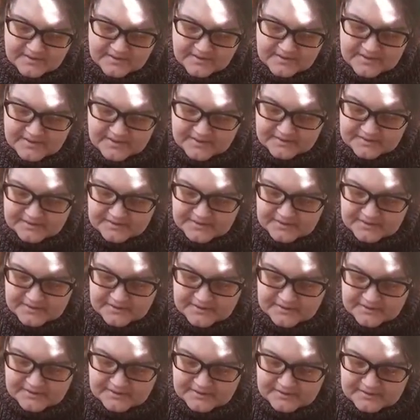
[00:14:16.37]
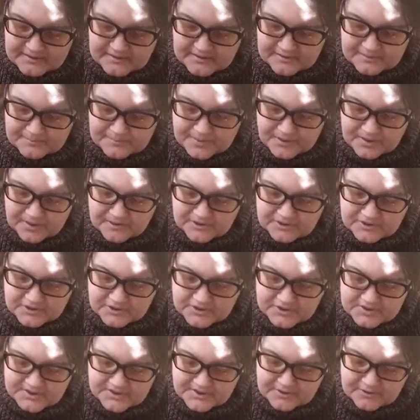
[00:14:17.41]
the clear
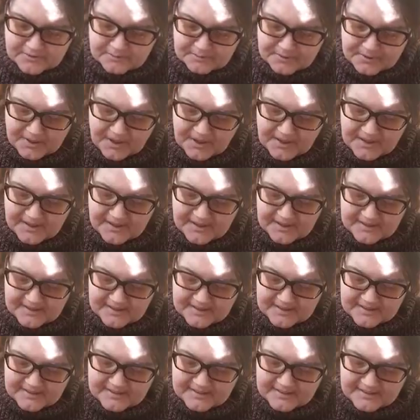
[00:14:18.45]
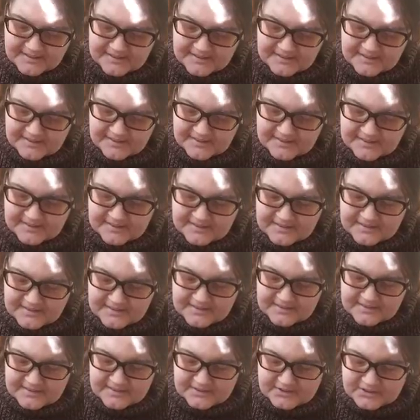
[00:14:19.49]
polish that you buy,
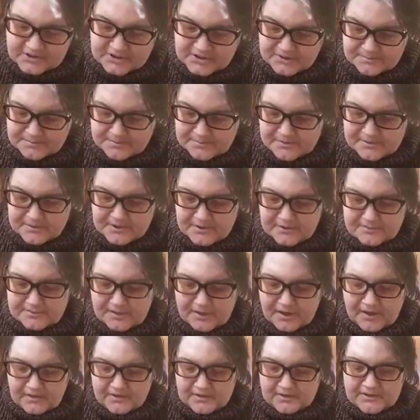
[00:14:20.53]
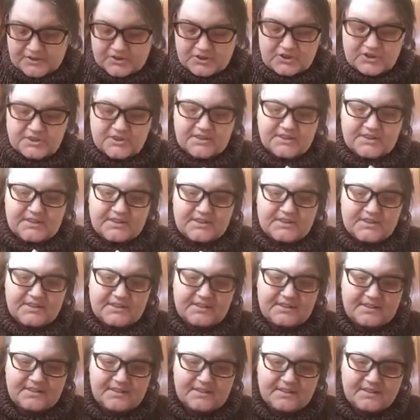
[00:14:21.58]
the cheaper your polish
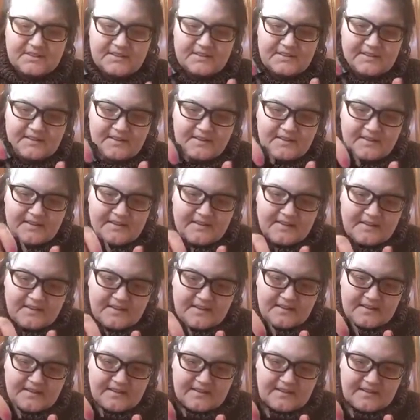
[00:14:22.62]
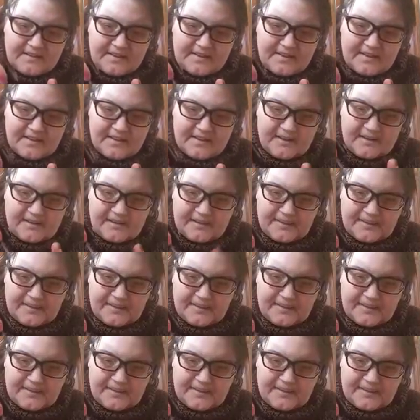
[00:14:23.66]
is, the